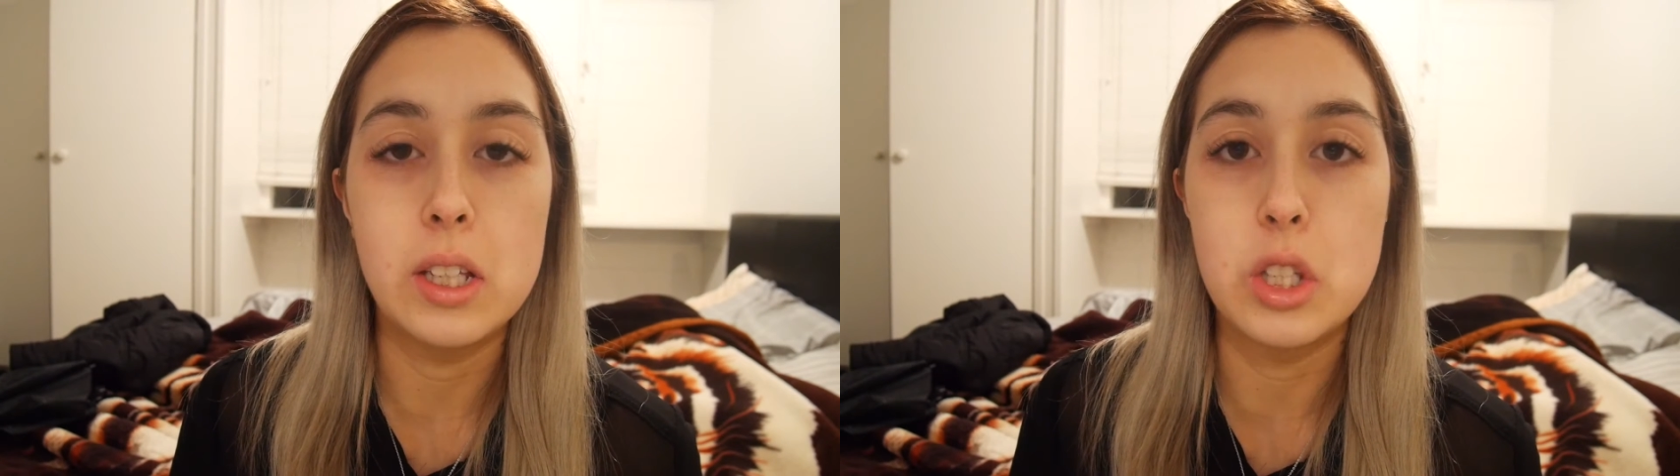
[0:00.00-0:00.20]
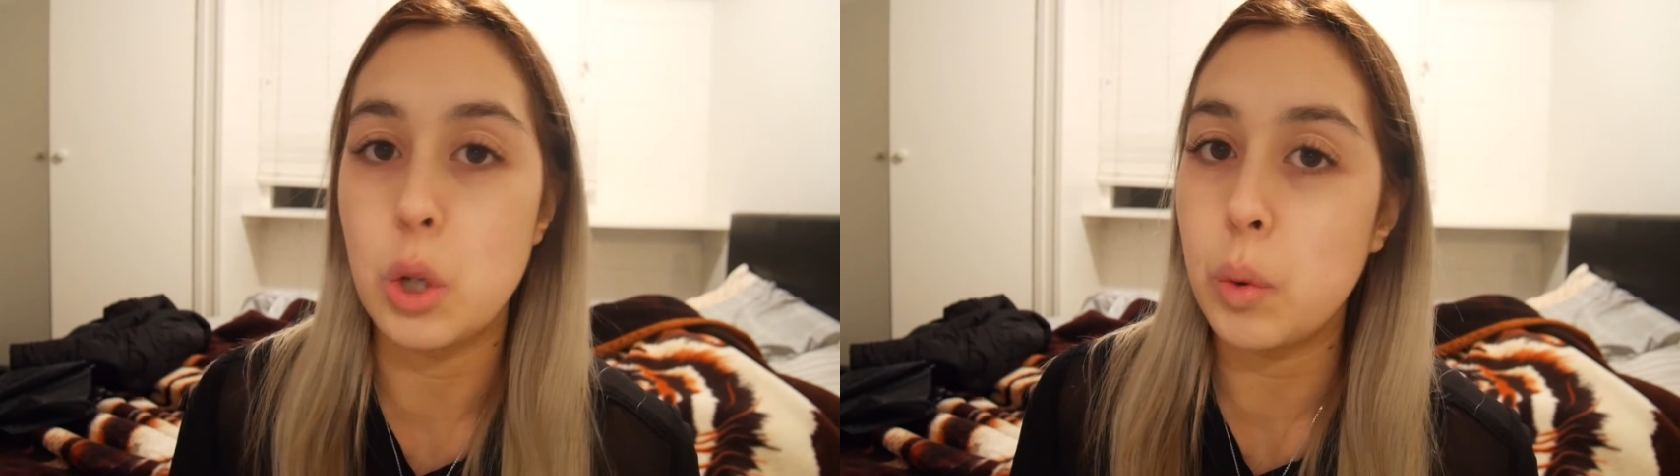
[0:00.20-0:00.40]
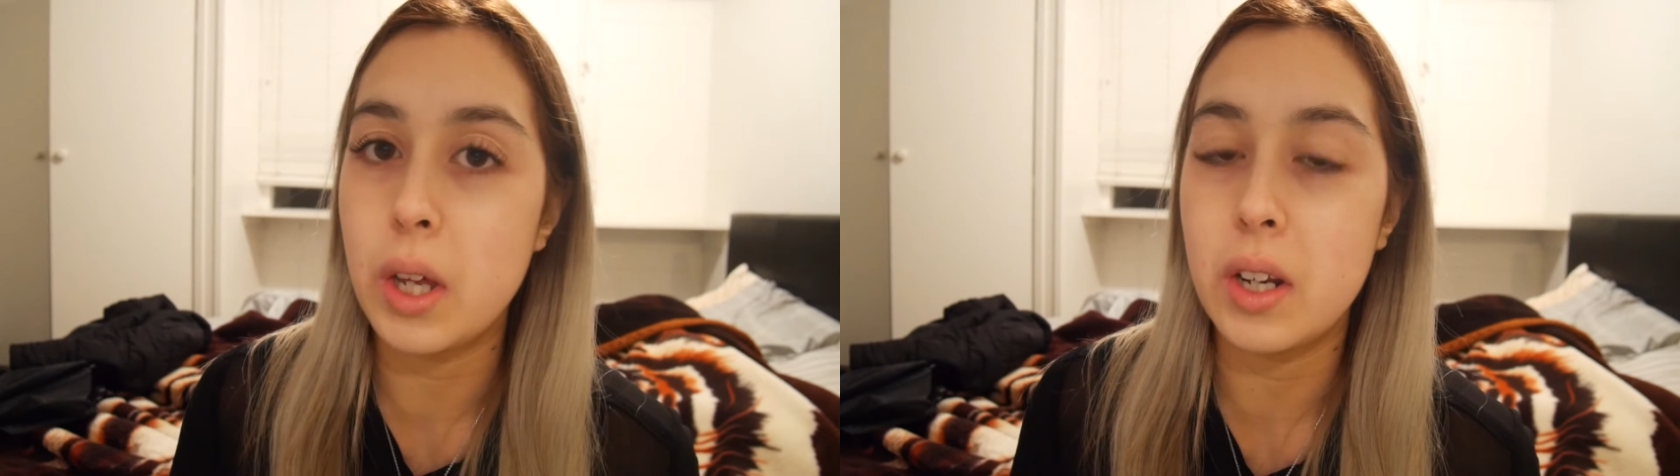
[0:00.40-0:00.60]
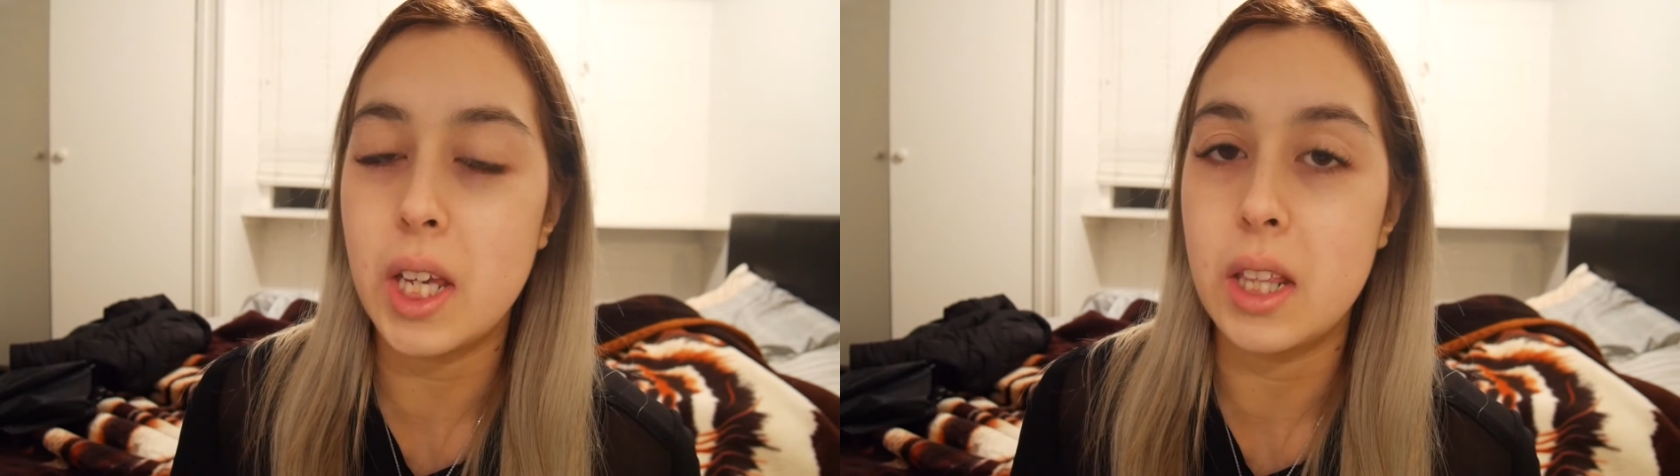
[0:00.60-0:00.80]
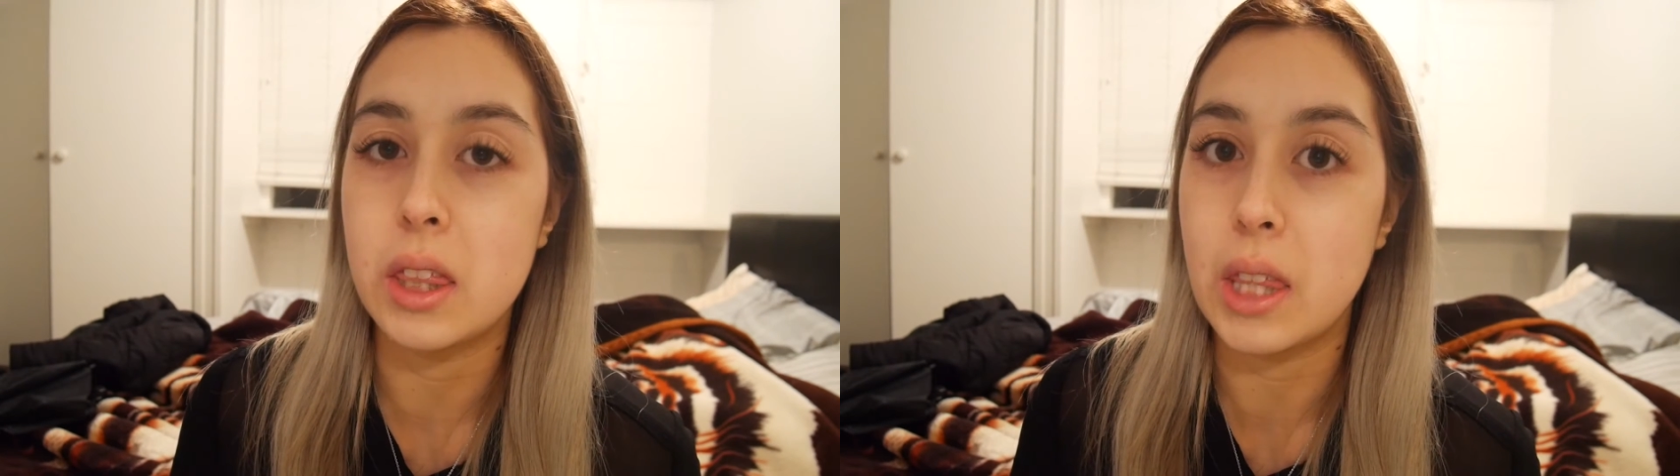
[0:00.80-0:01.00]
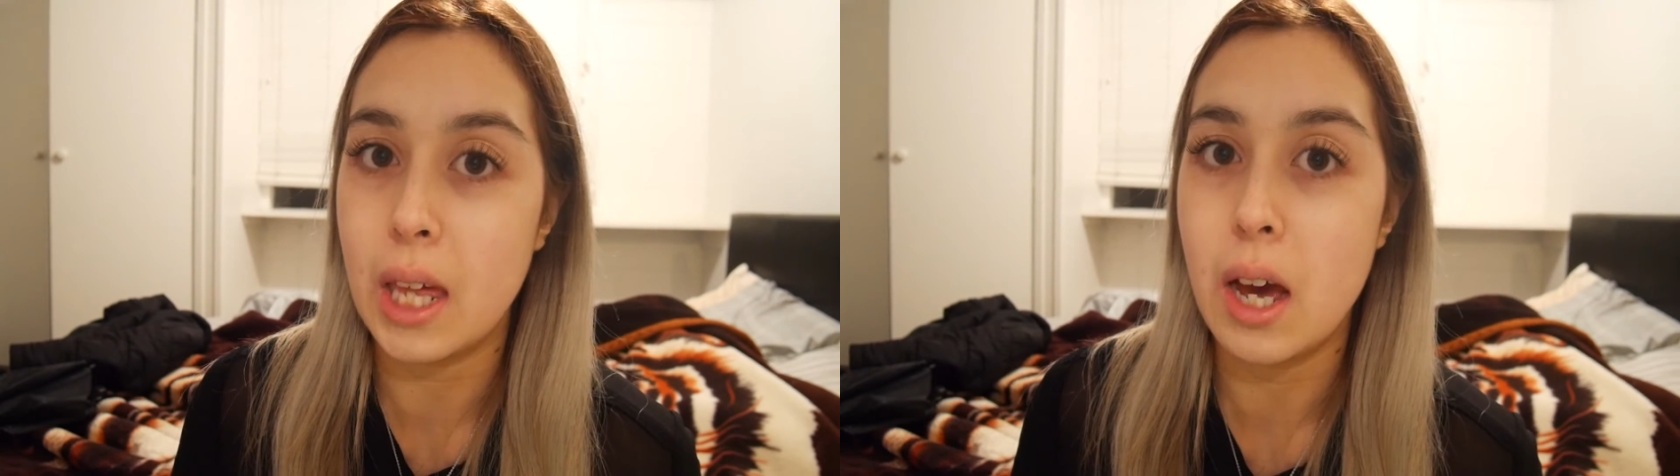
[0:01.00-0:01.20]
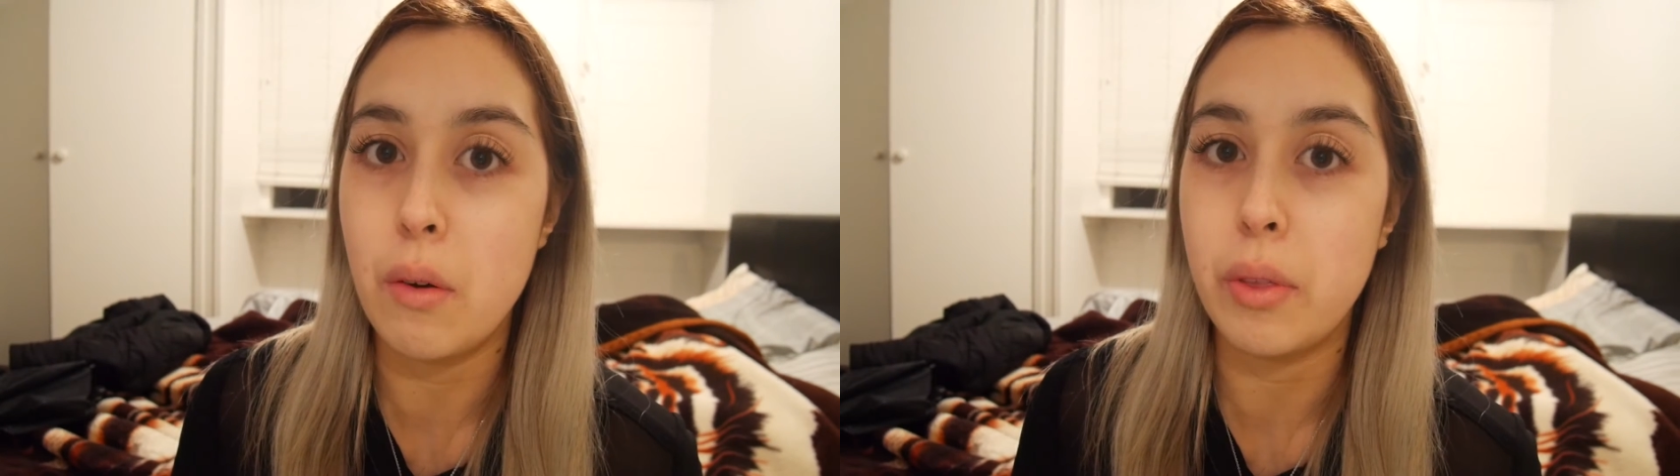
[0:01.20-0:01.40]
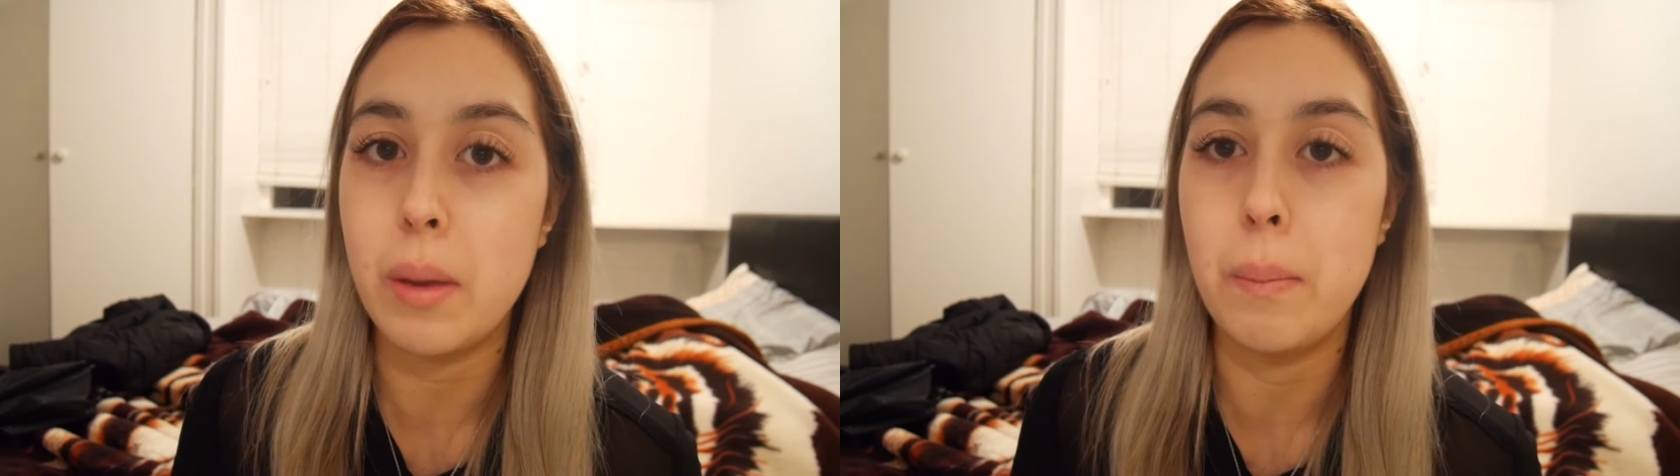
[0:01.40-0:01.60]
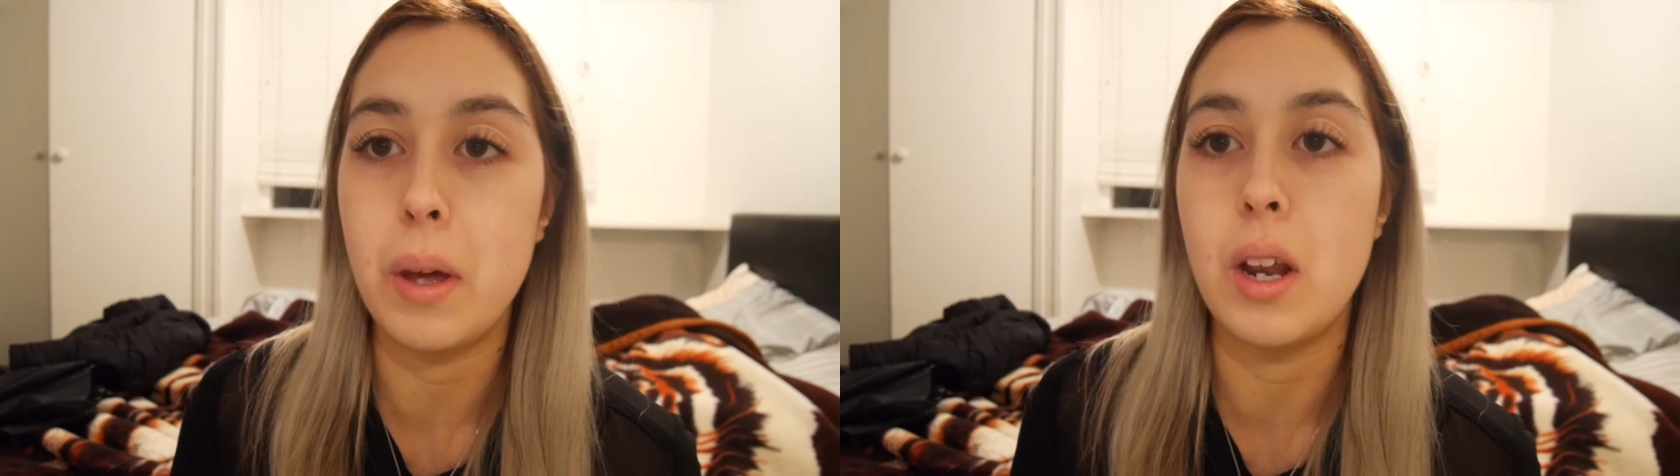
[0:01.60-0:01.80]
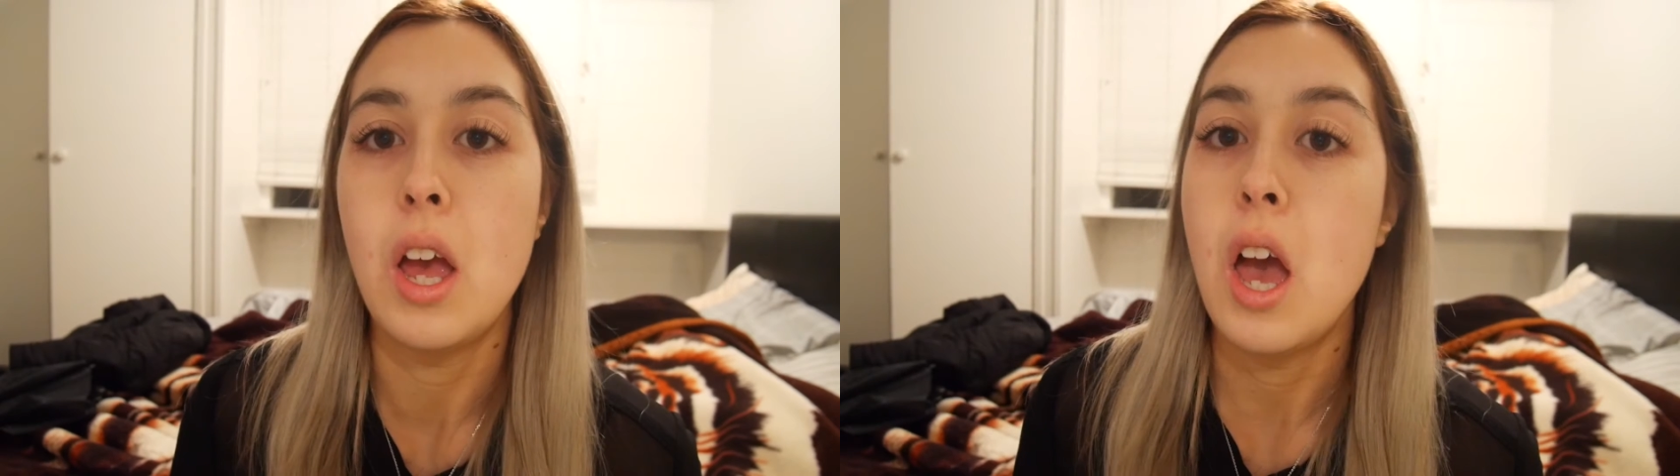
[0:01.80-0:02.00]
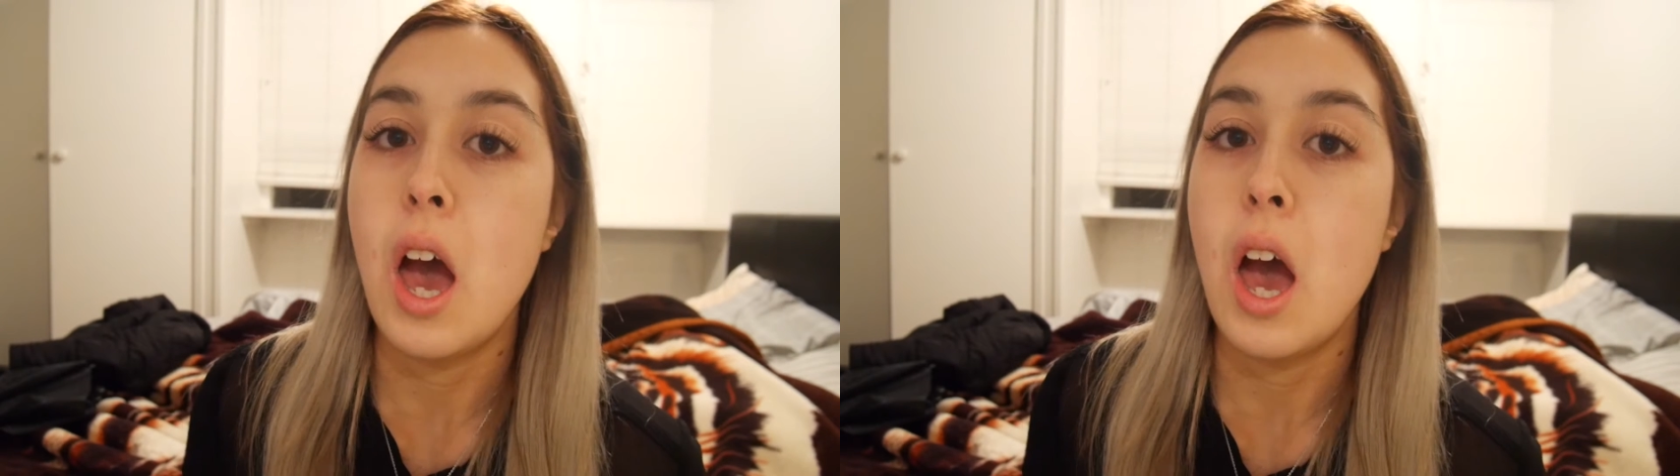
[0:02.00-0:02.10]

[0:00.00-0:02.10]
don't kind of eat that healthy, but